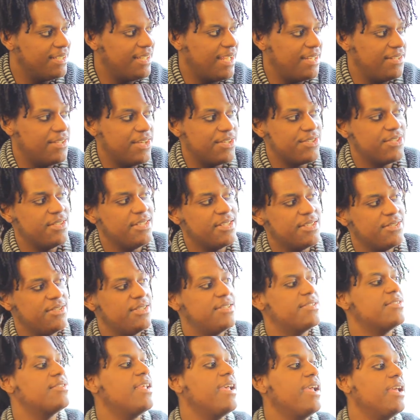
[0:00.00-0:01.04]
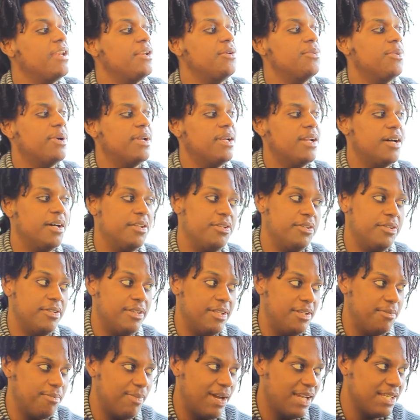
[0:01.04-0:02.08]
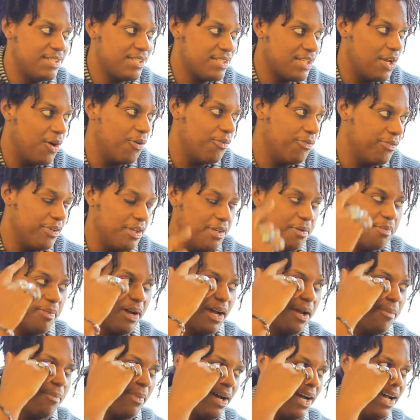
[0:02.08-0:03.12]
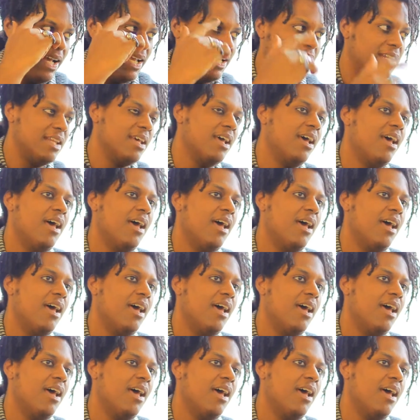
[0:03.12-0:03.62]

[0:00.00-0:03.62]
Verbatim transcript: and that doesn't exist to anyone other than myself in mm-hmm. my mind.